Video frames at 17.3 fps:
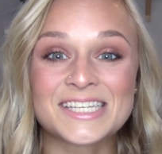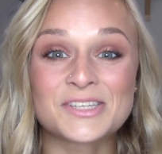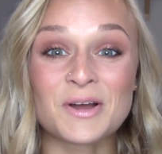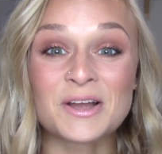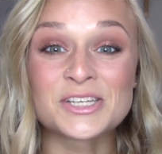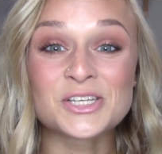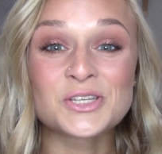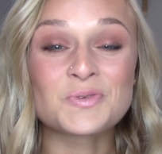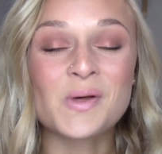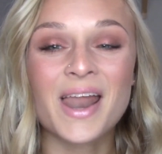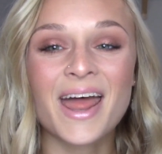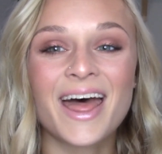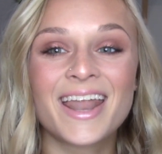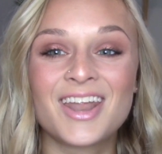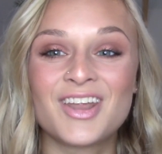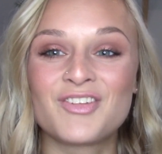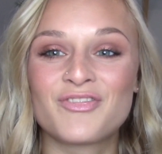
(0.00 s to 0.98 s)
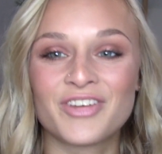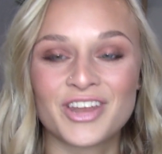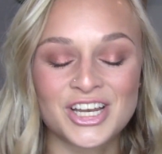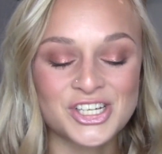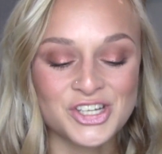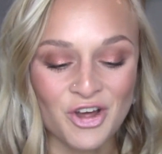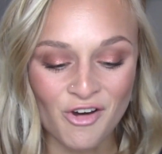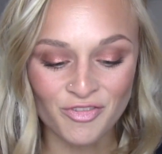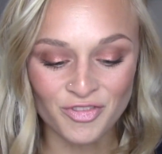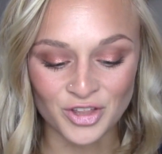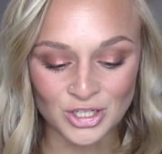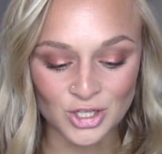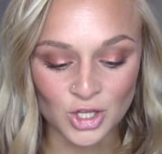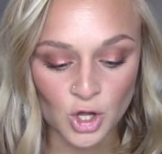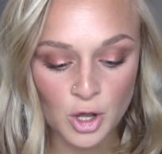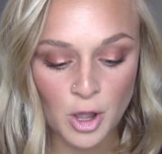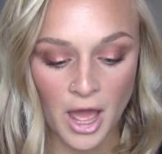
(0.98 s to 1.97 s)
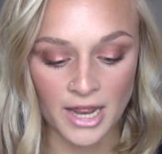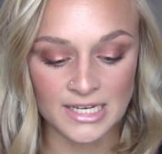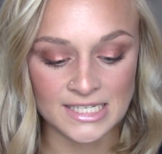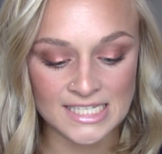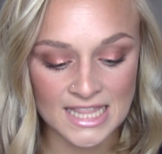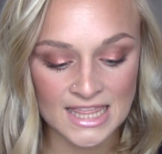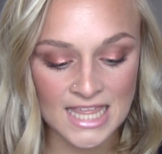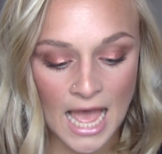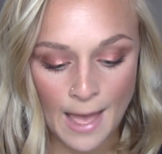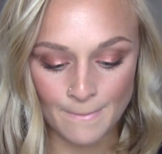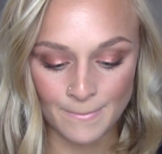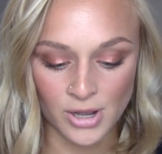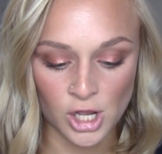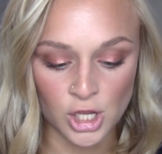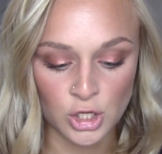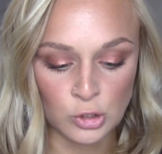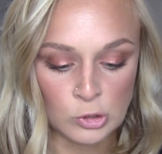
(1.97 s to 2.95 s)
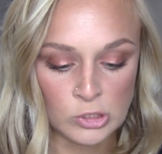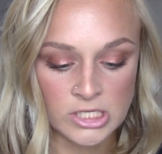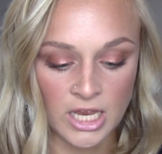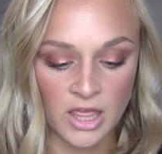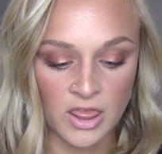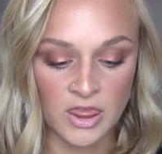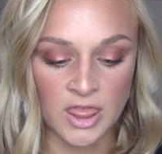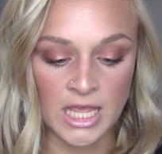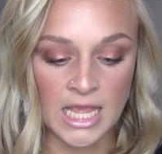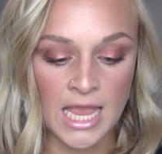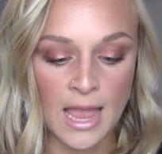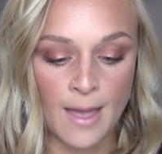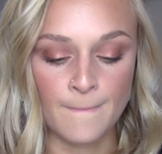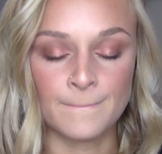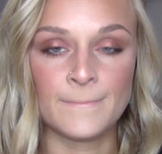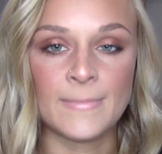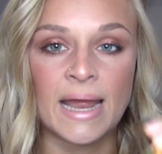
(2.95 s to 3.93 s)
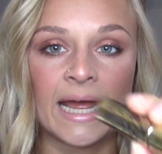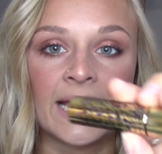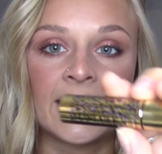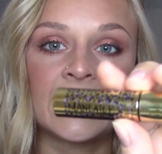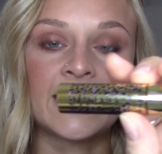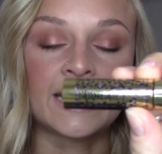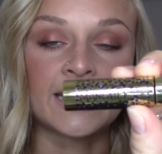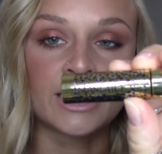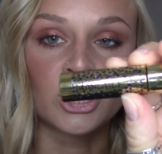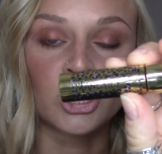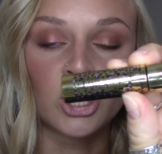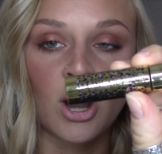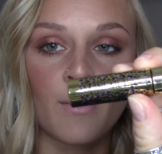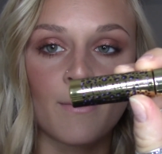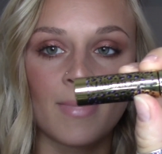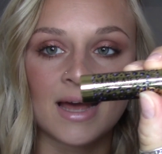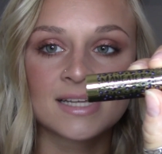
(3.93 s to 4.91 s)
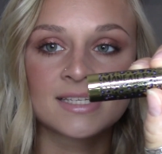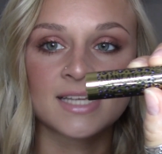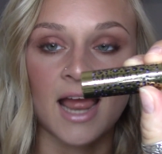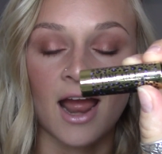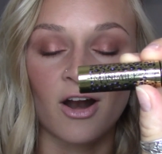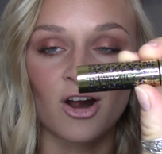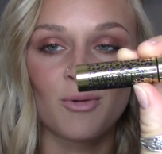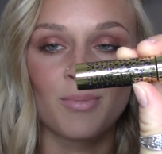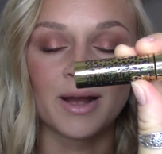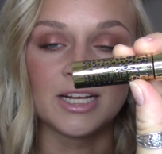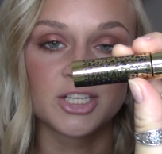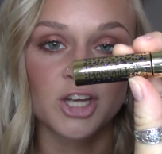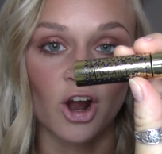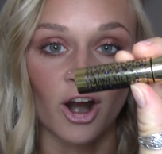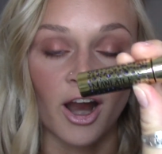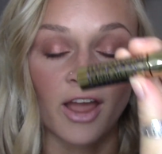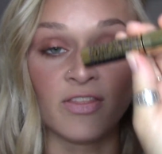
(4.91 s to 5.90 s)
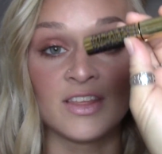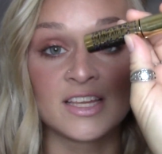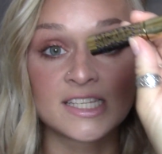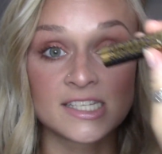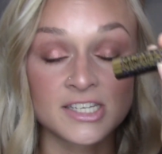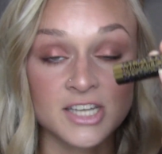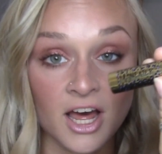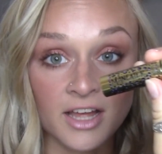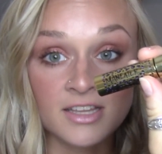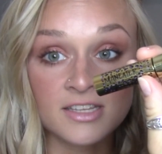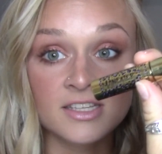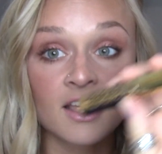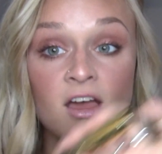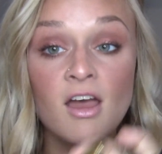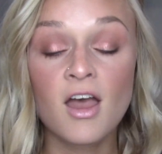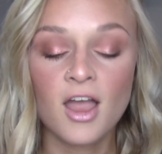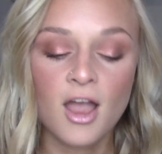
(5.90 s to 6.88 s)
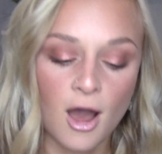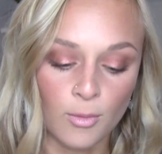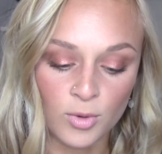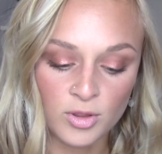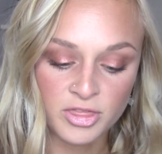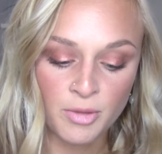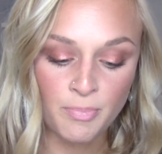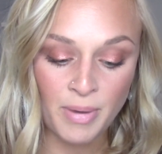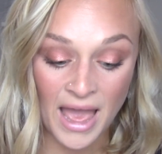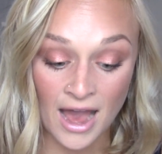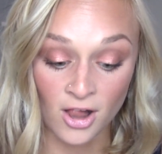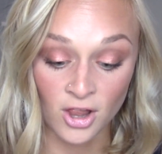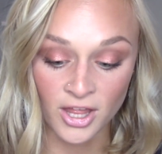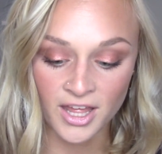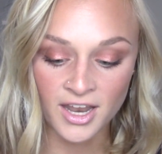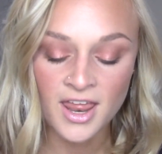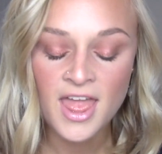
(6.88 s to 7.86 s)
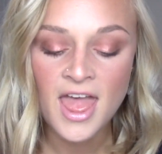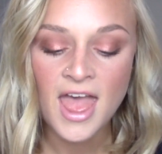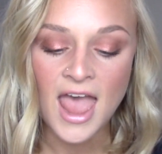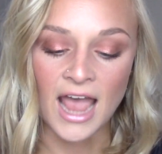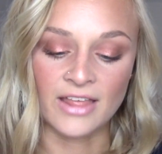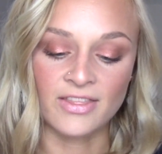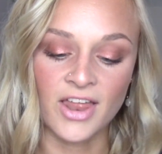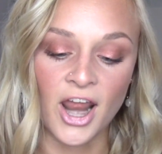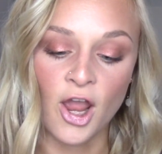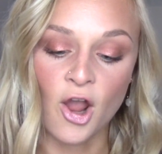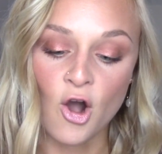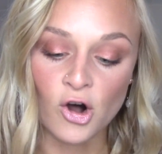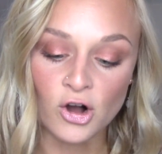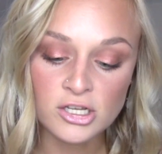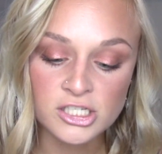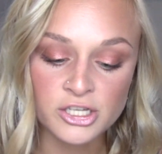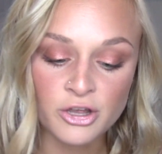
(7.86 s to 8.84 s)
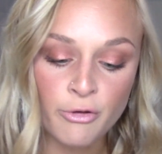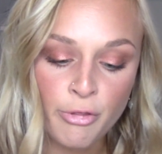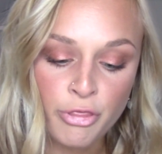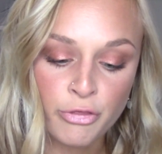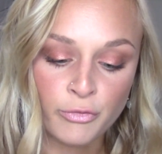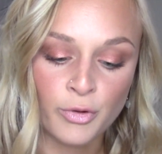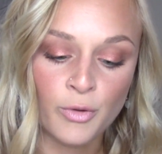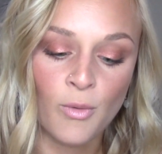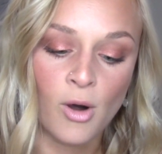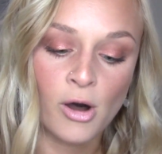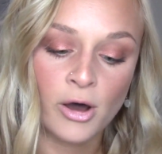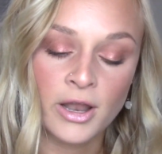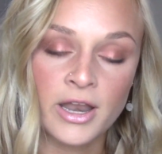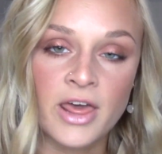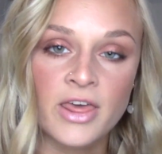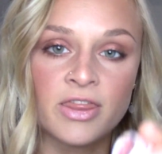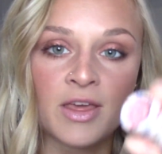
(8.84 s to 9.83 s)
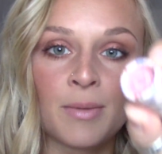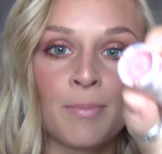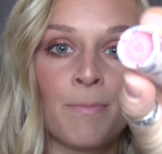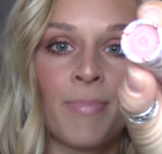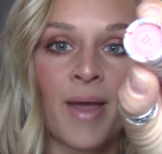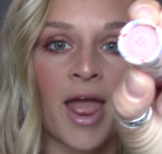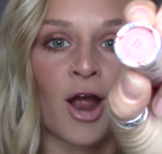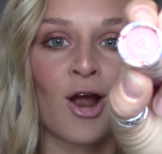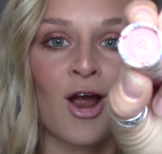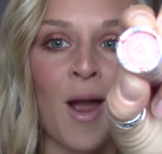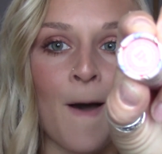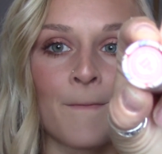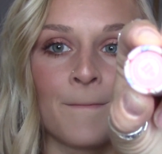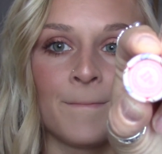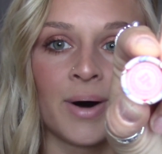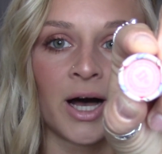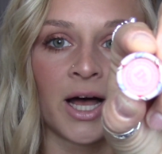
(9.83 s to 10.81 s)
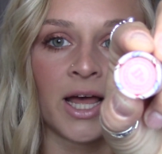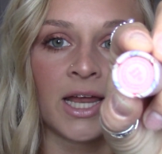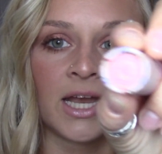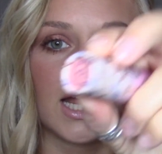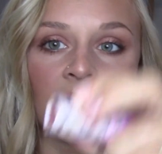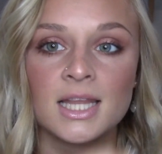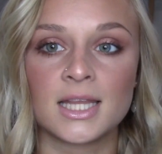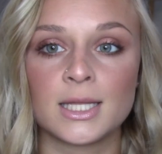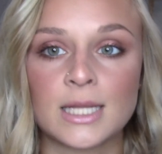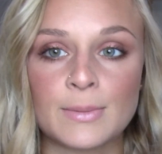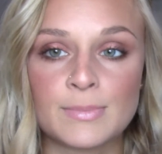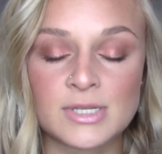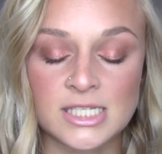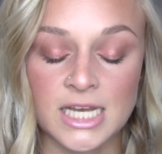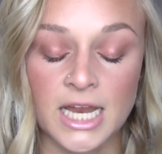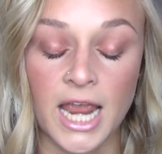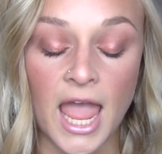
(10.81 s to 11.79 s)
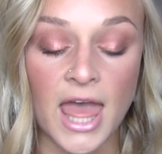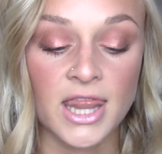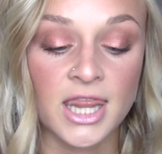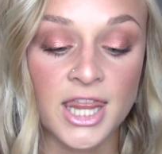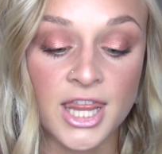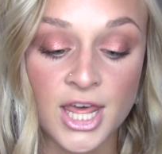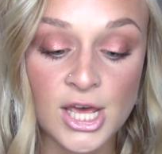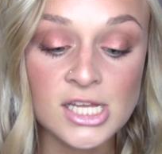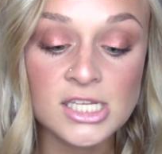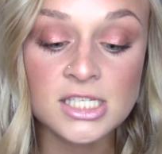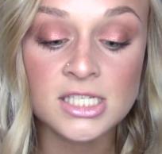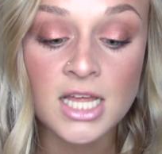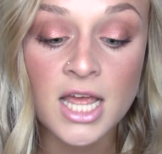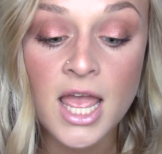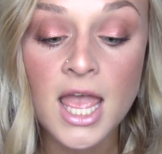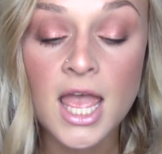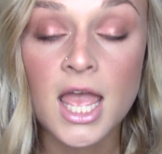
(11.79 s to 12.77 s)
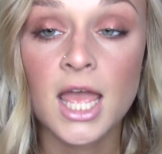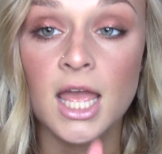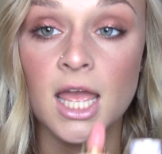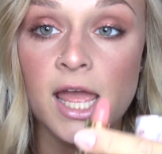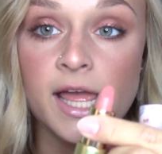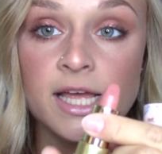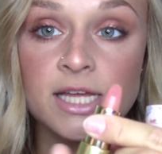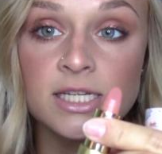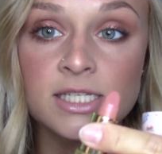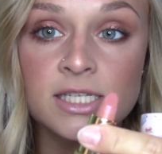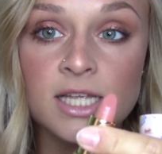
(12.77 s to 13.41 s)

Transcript: so I just went ahead and finished off the look. I did that by using the Man Eater mascara by Tarte, and this does come with the palette. And then I also threw on the Bare Bud lipstick, and this is